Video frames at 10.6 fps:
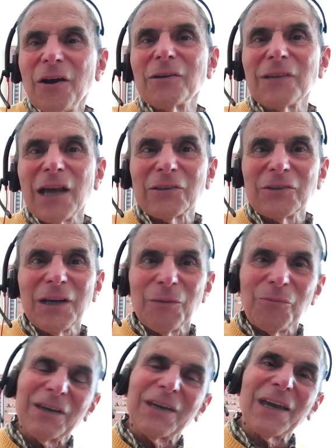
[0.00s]
are likely to
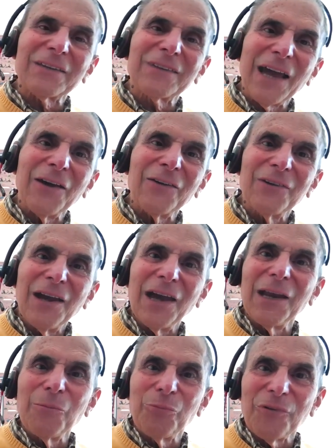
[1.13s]
be kicked out
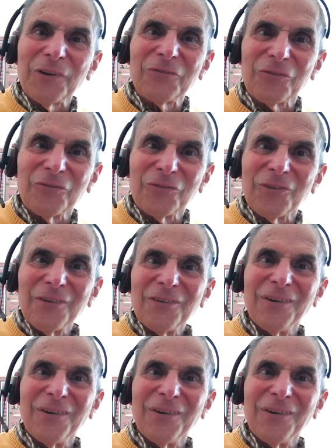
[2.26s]
and imprisoned.